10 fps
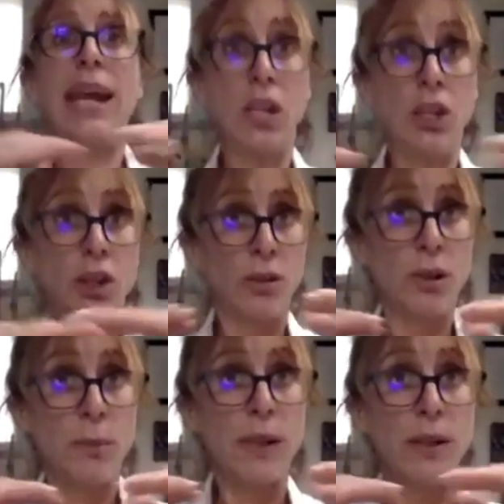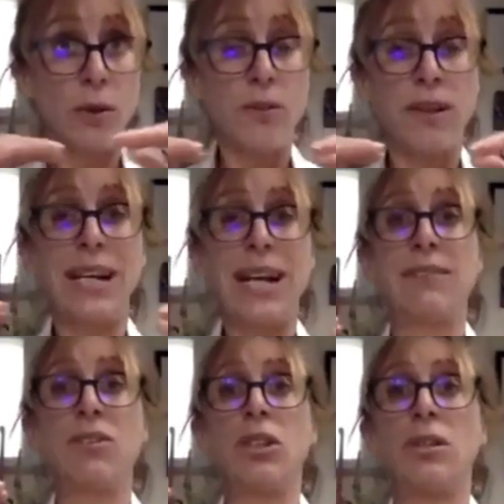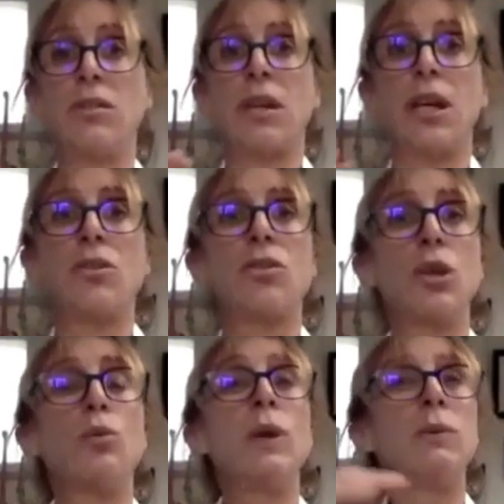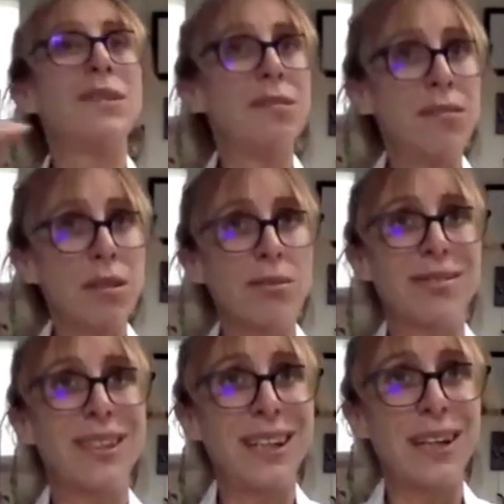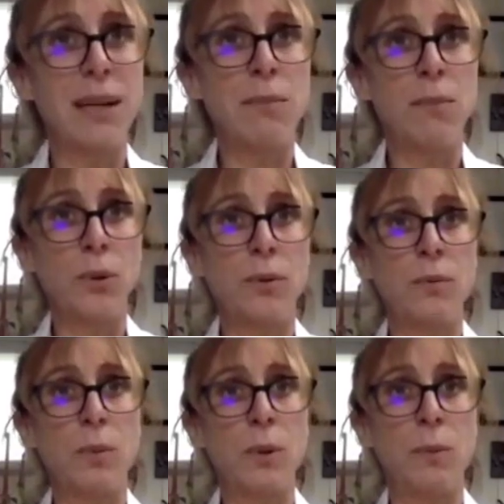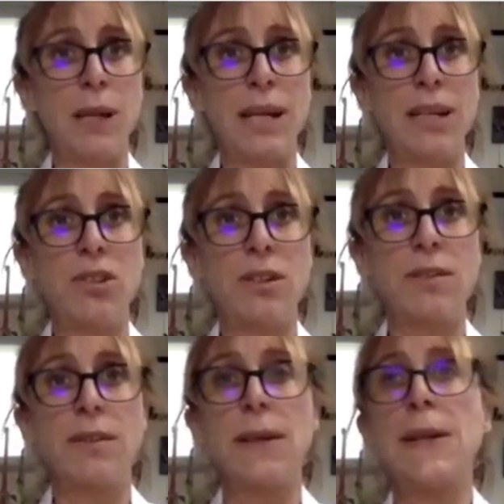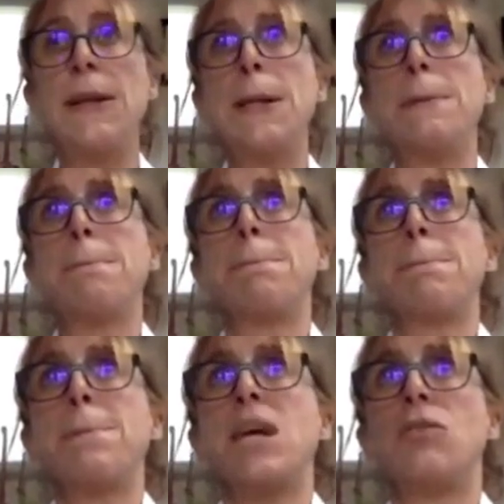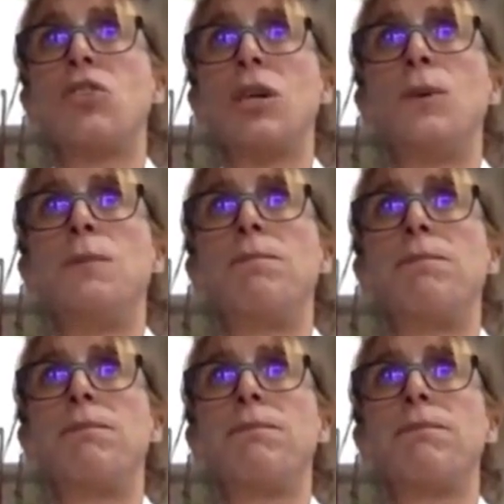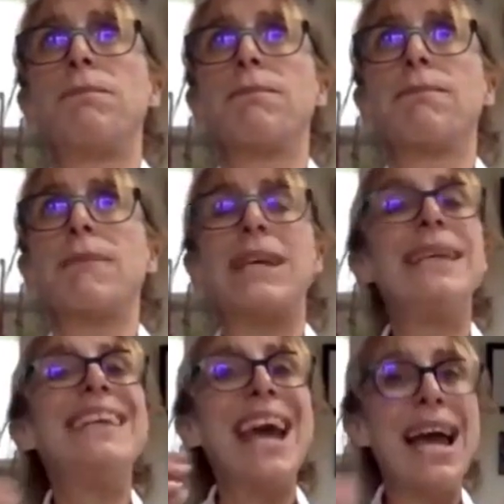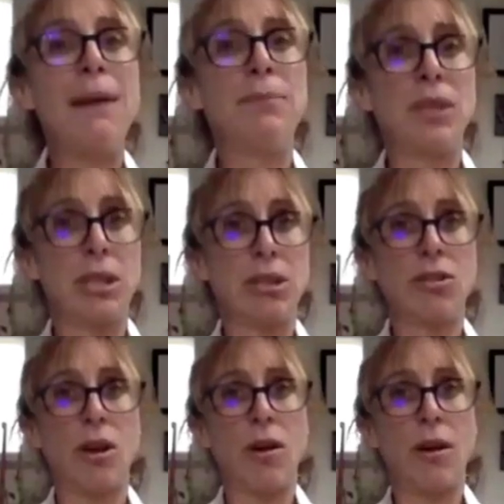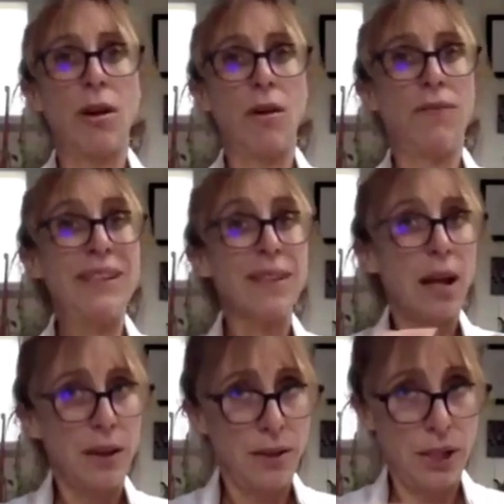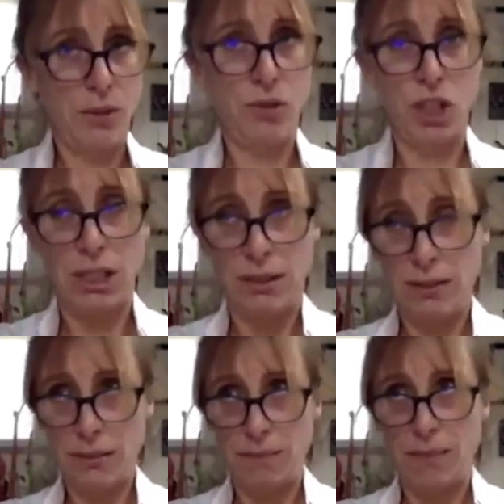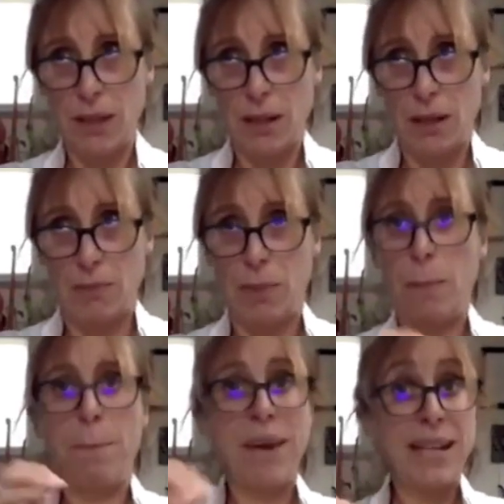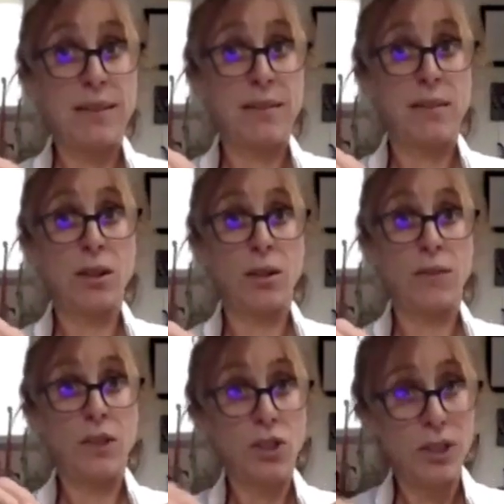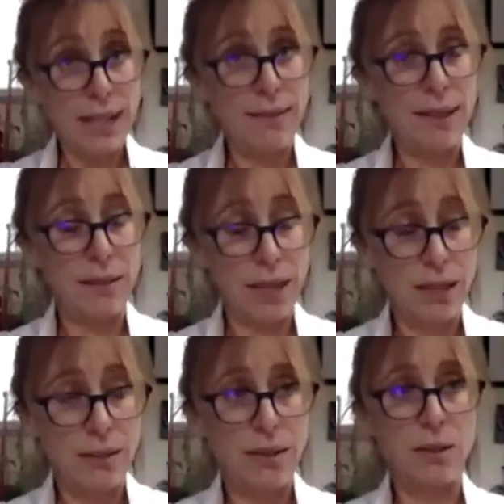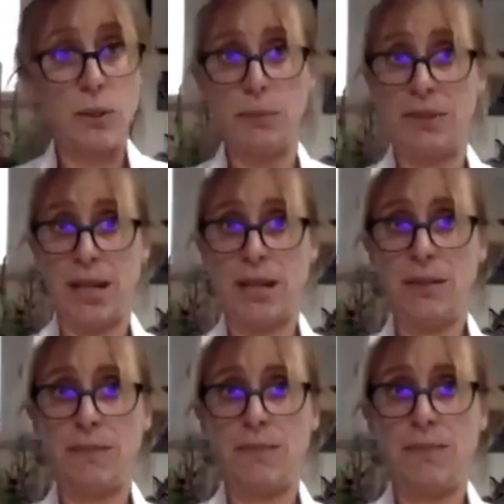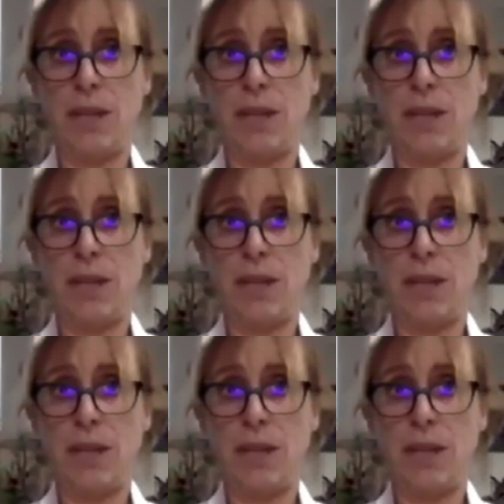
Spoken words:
in Europe, in northerly latitudes, and so we would still see it in modern populations. So in the absence of these unknown genes, but based on the genetic data that we obtained,